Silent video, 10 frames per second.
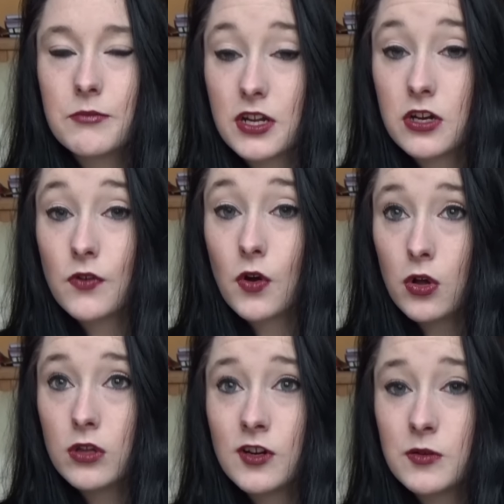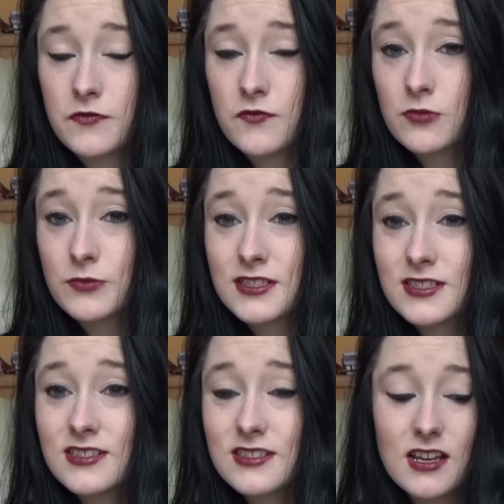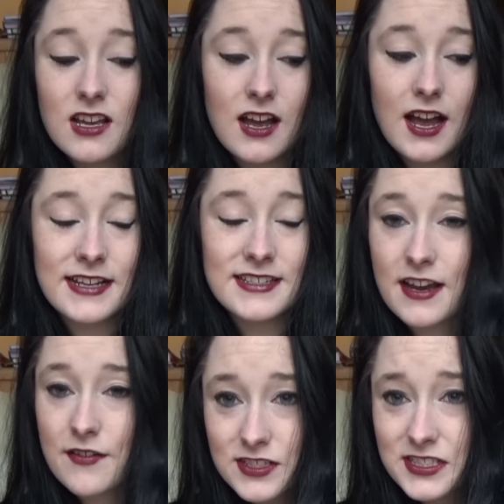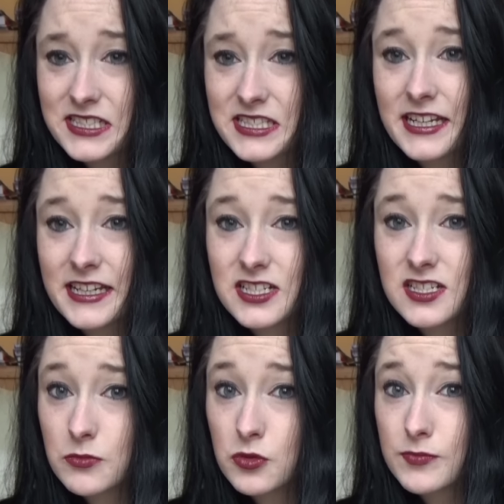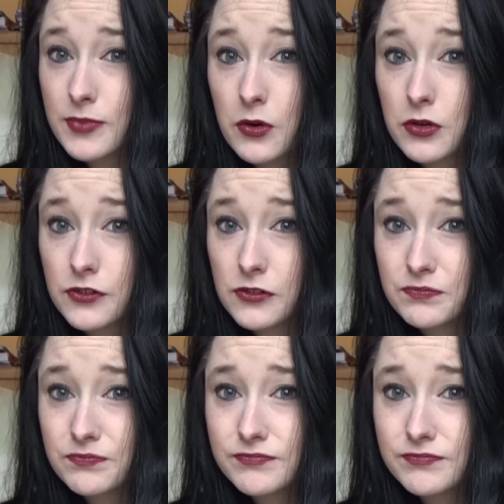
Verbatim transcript: but out of all of her performances, I definitely think it's the most powerful